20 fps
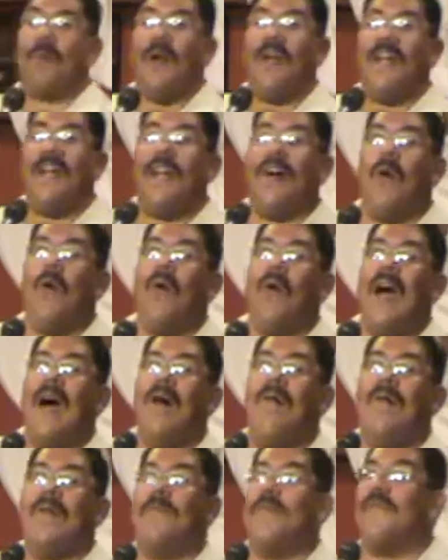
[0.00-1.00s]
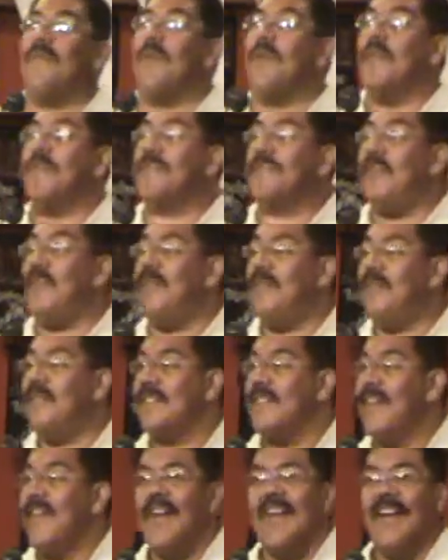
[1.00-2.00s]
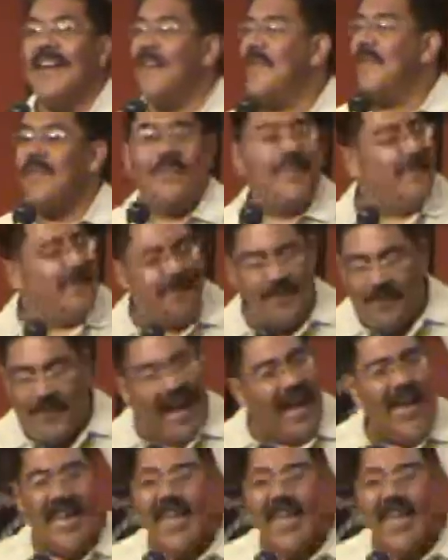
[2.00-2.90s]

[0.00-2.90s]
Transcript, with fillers: pray in a whole hour before service. I